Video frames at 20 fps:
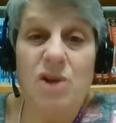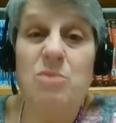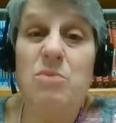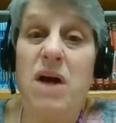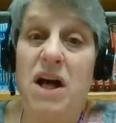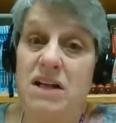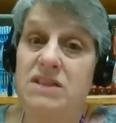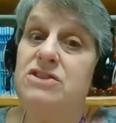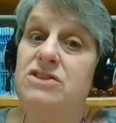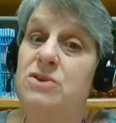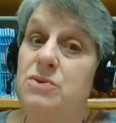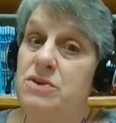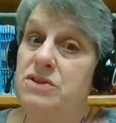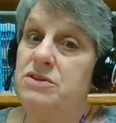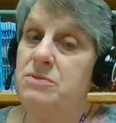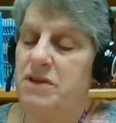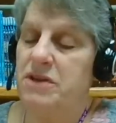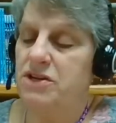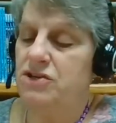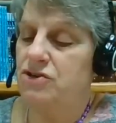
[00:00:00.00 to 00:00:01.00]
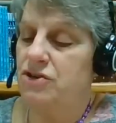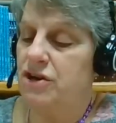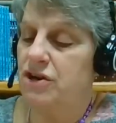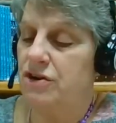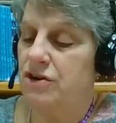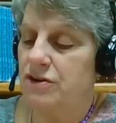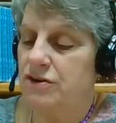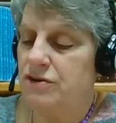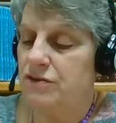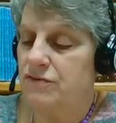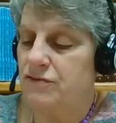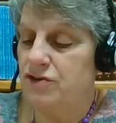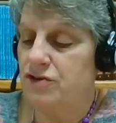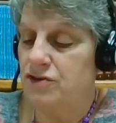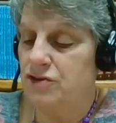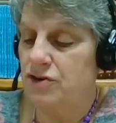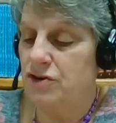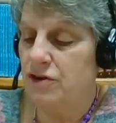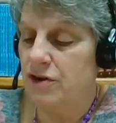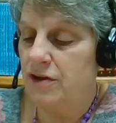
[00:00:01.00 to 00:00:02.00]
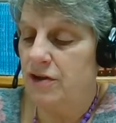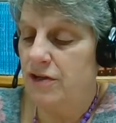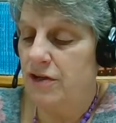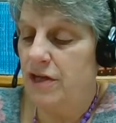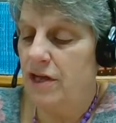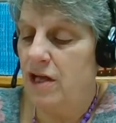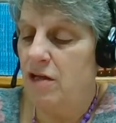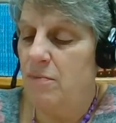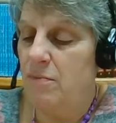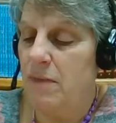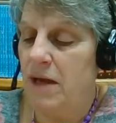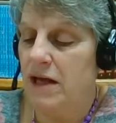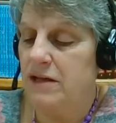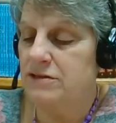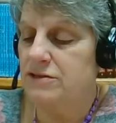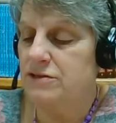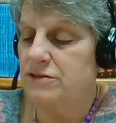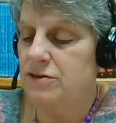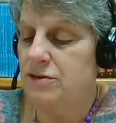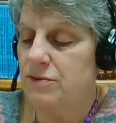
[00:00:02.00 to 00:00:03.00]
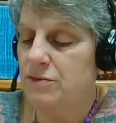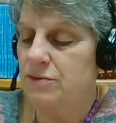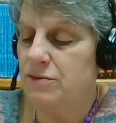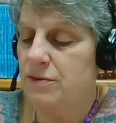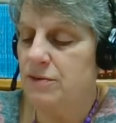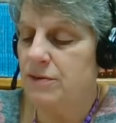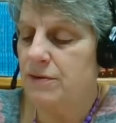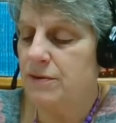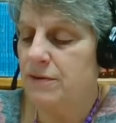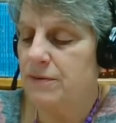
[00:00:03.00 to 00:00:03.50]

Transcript: Almanzo is a major character for sure. Almanzo.